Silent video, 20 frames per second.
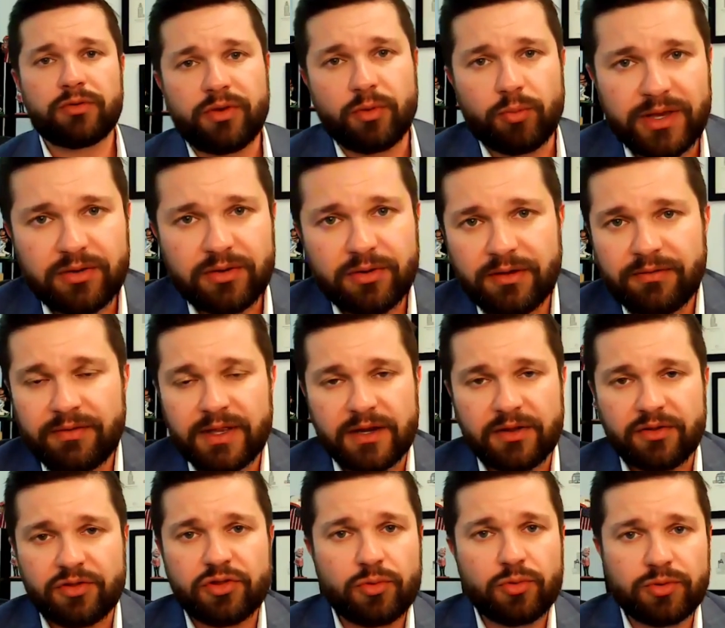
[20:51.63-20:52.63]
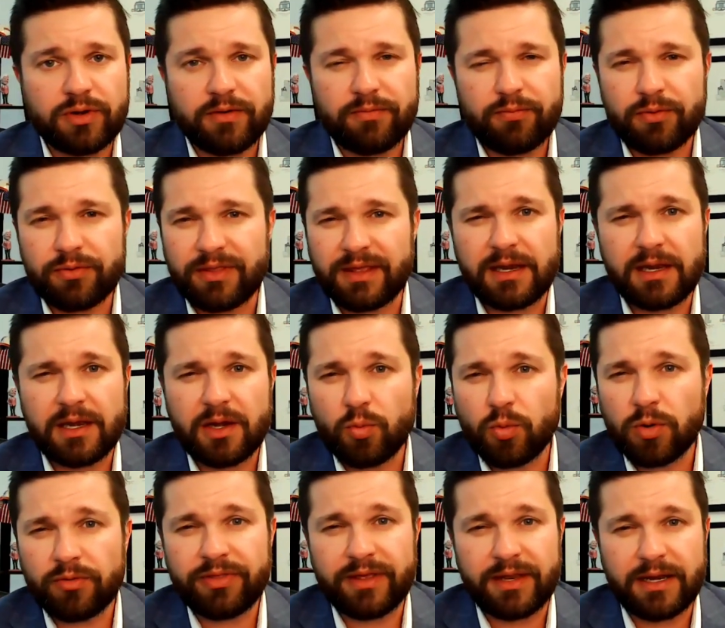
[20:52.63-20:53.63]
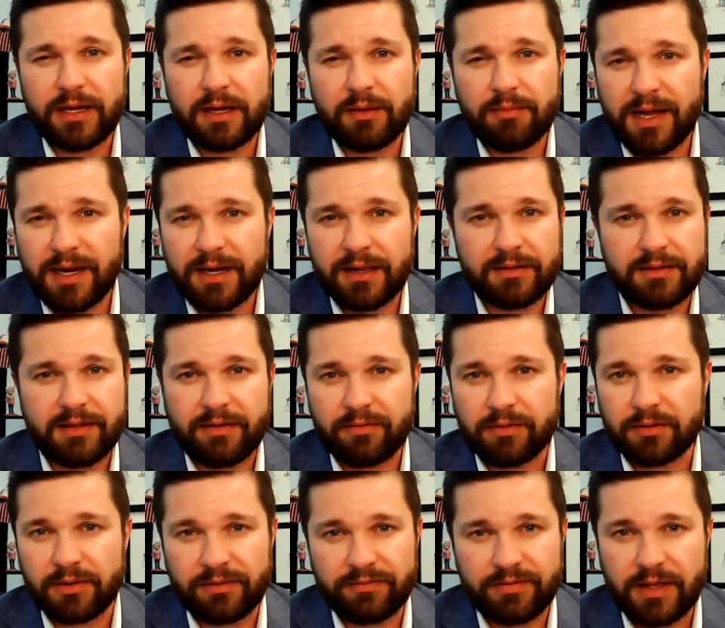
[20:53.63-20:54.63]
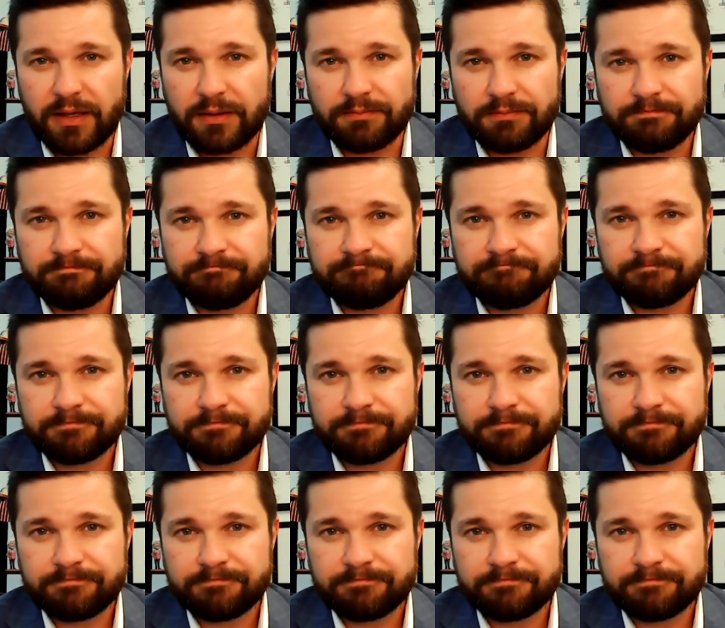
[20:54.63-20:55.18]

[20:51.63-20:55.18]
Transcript: the world that we live in is so different than any world that anybody has ever lived in.